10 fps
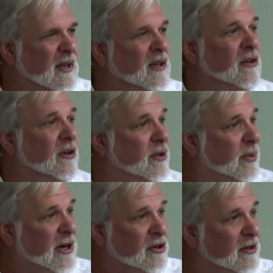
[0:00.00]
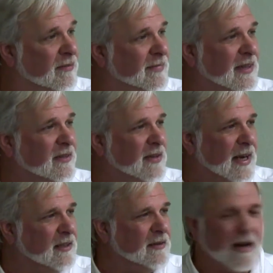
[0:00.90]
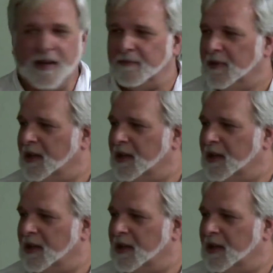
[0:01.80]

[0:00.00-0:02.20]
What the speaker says: You learn the pressure. Exactly right.